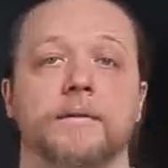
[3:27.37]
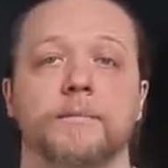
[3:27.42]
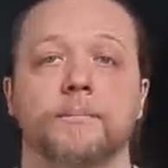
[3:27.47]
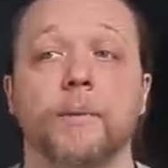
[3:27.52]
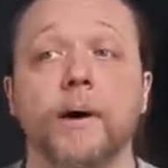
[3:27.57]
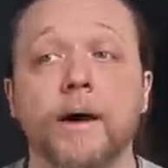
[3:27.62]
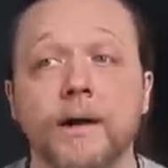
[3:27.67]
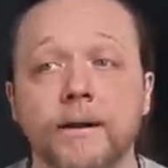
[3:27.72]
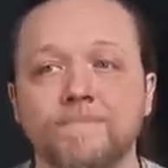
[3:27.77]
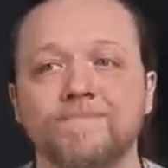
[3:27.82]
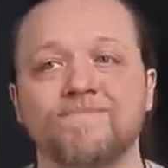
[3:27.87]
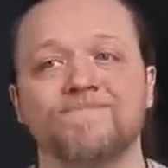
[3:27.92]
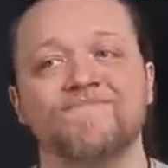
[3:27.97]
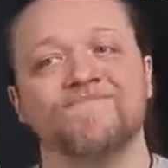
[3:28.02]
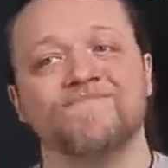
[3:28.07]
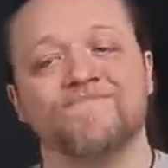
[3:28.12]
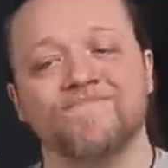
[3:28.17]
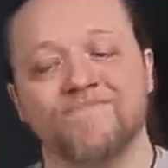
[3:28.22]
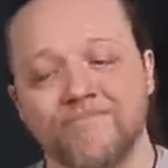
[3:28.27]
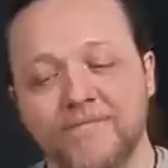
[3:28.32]
But
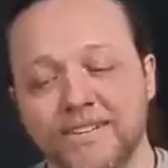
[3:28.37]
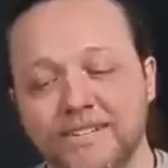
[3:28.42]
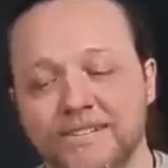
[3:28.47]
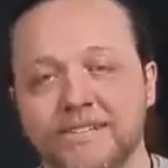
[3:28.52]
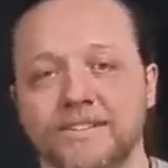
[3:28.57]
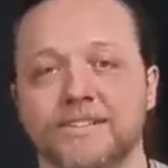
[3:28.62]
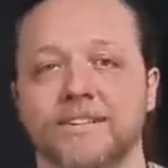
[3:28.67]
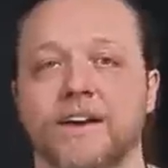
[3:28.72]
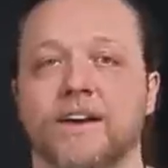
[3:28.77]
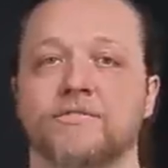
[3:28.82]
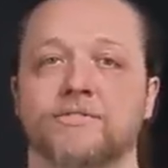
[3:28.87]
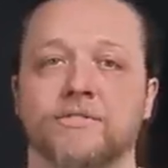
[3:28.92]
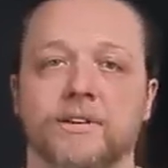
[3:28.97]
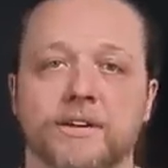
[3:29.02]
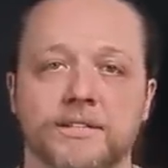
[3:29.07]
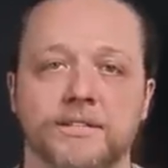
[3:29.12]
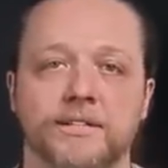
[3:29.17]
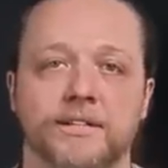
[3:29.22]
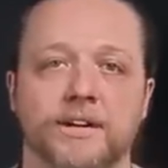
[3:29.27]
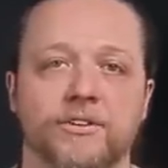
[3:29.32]
this is, after all,
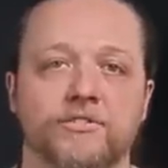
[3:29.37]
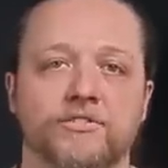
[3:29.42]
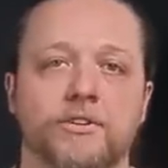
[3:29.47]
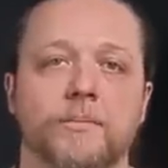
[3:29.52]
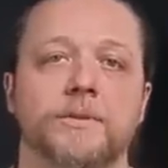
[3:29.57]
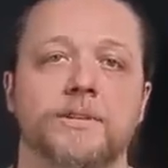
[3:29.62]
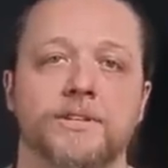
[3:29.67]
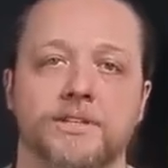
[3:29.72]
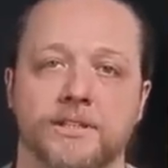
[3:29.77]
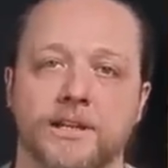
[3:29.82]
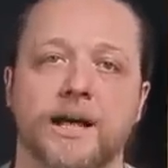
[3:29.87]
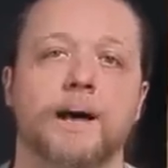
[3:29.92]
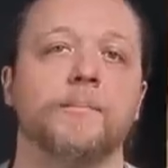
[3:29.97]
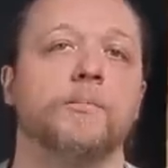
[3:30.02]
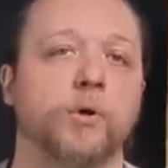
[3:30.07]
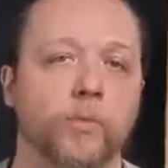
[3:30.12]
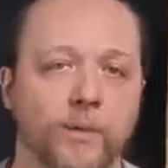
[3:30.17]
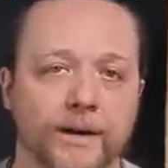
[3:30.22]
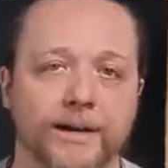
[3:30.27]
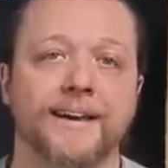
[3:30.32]
snare drum, and there's a lot
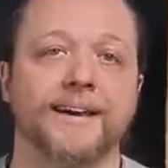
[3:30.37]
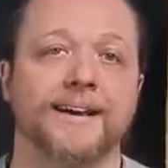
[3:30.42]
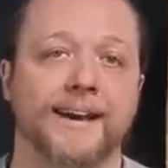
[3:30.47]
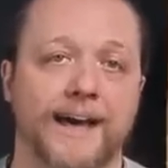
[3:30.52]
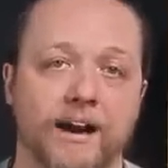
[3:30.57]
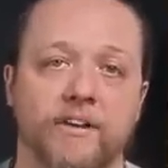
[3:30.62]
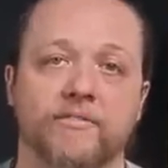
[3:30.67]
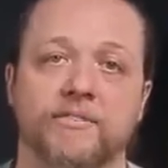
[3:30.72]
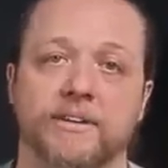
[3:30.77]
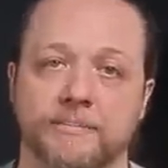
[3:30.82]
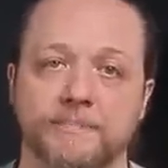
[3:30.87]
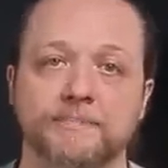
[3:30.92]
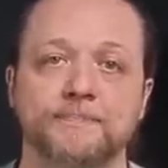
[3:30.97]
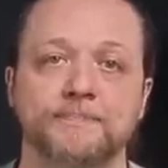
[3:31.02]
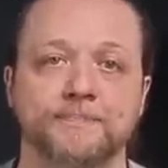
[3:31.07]
more we could get out of it.